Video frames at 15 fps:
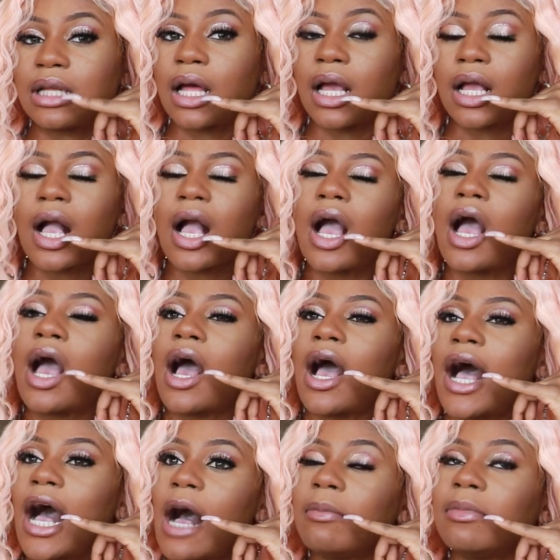Like,
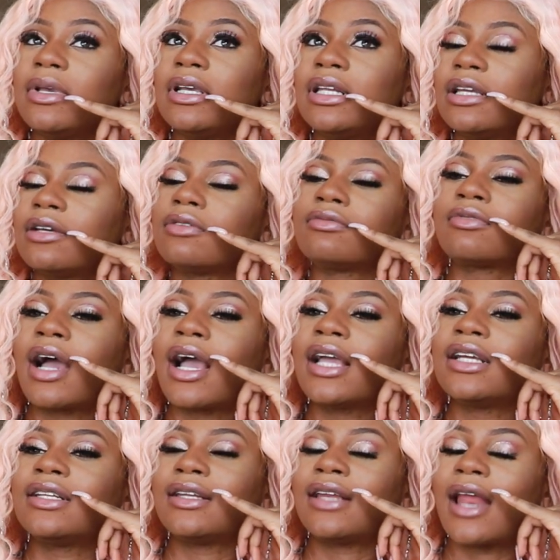I'm eating it
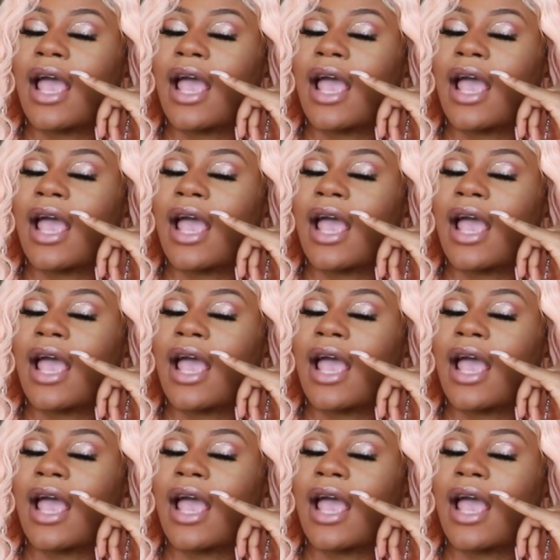right